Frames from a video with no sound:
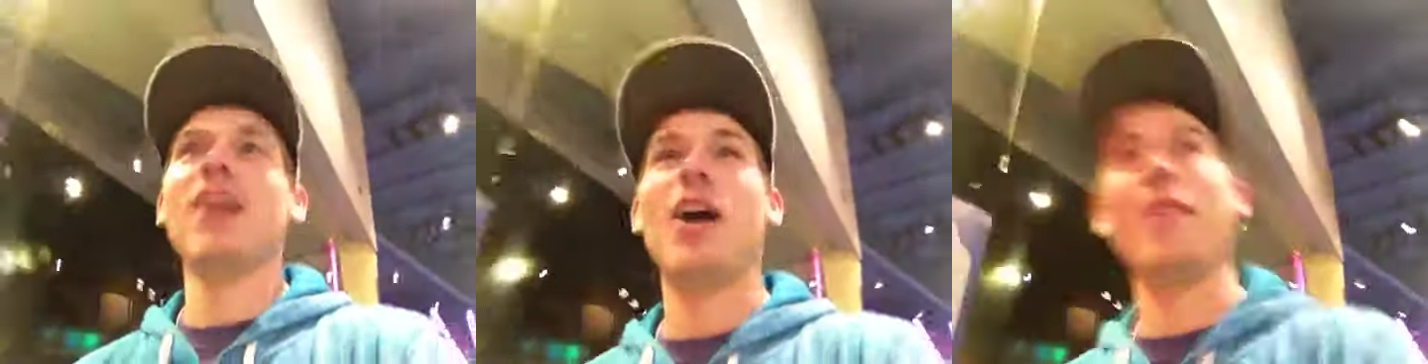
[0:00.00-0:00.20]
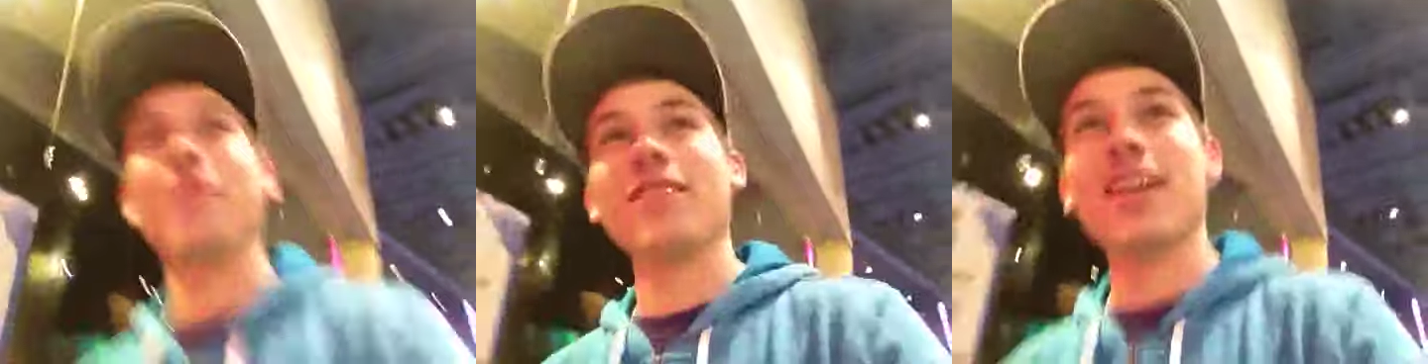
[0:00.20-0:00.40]

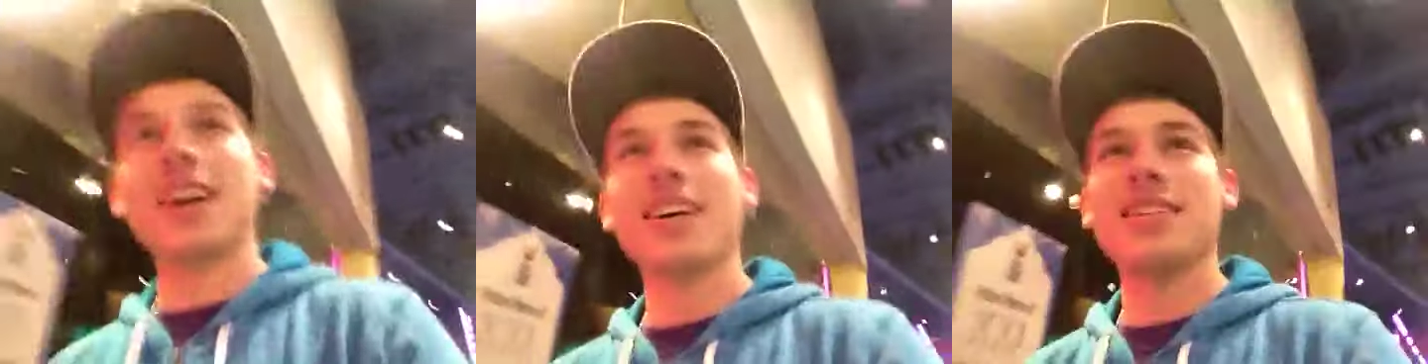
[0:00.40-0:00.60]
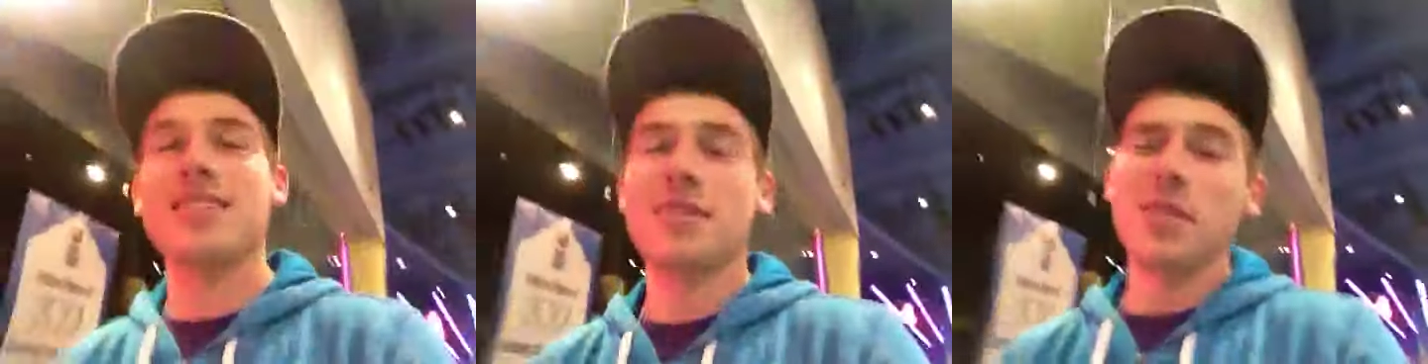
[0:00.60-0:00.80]
Our
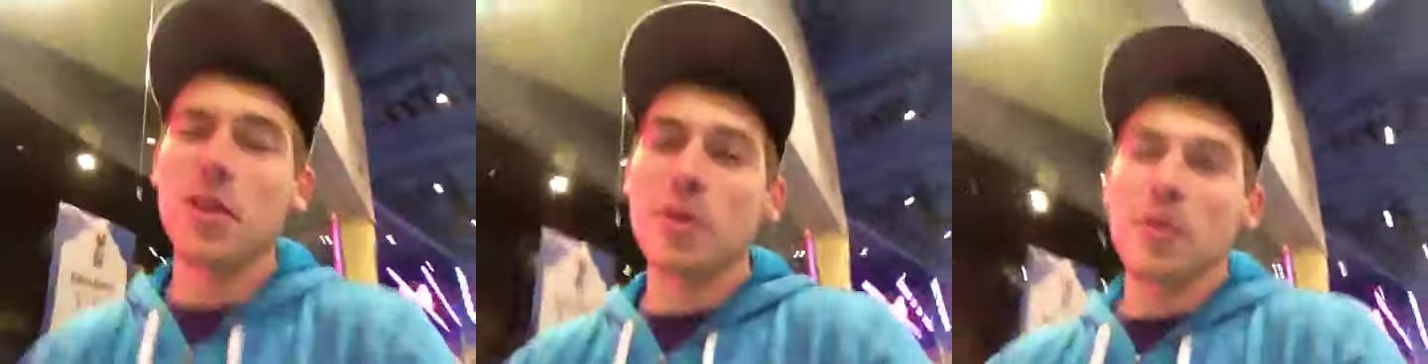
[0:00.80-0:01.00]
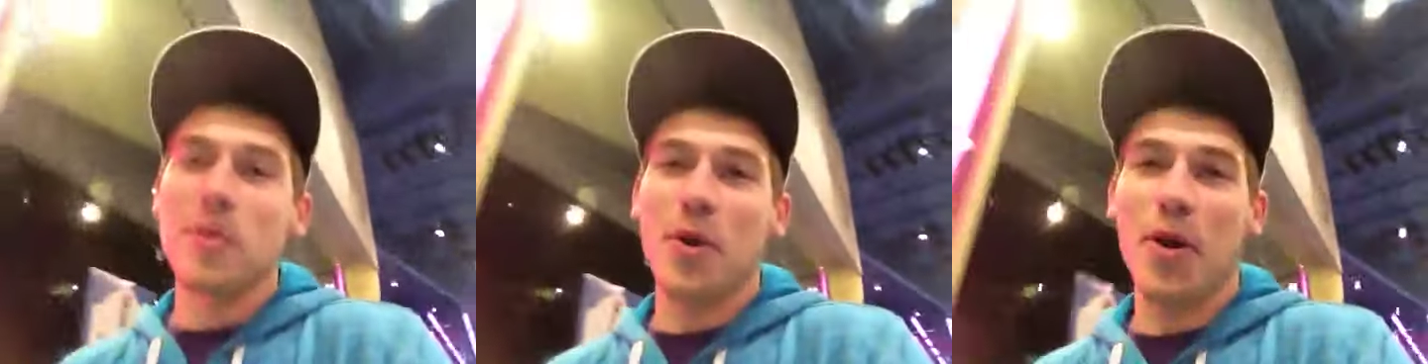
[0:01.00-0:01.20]
vlogs are a
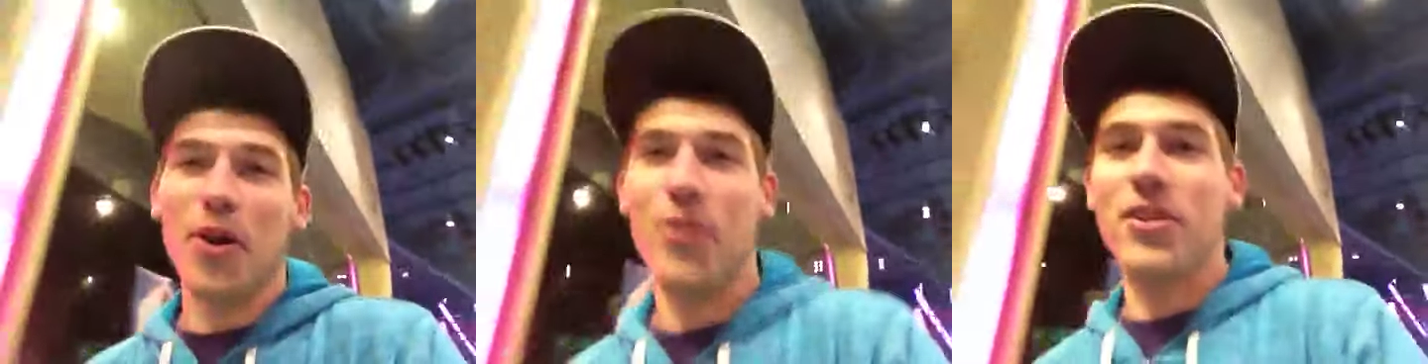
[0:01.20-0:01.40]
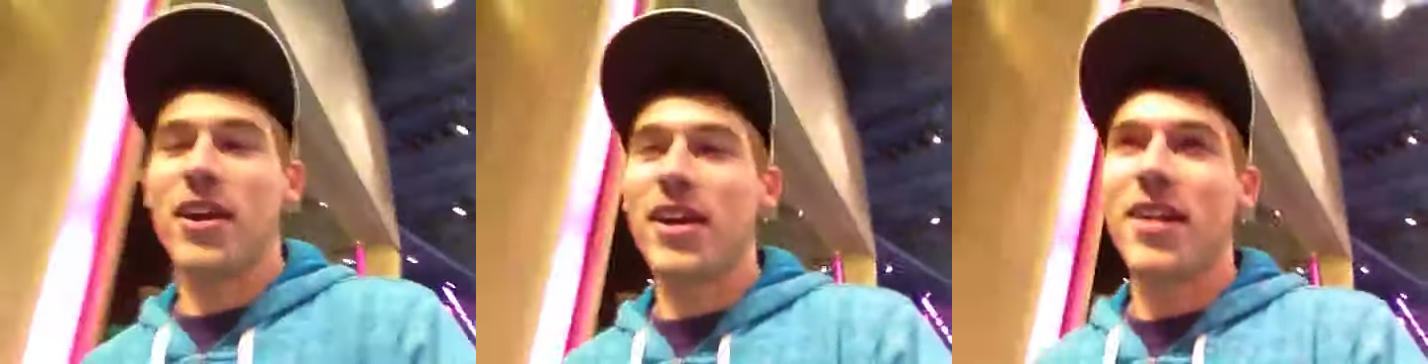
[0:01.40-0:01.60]
little bit more
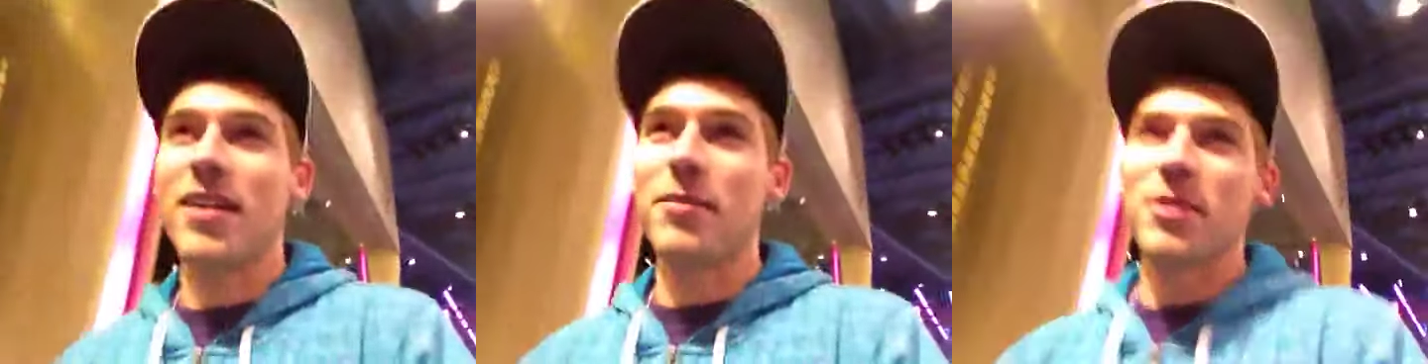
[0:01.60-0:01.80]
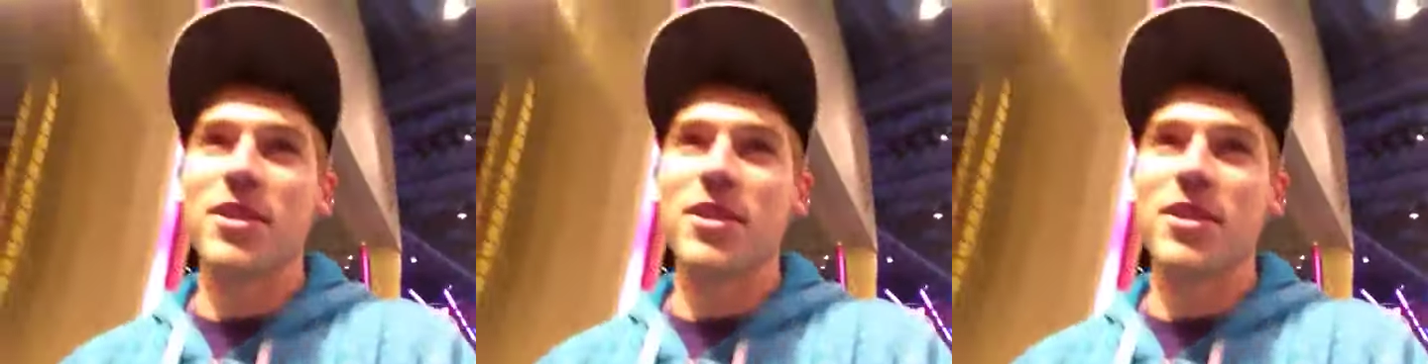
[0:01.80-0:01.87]
entertaining.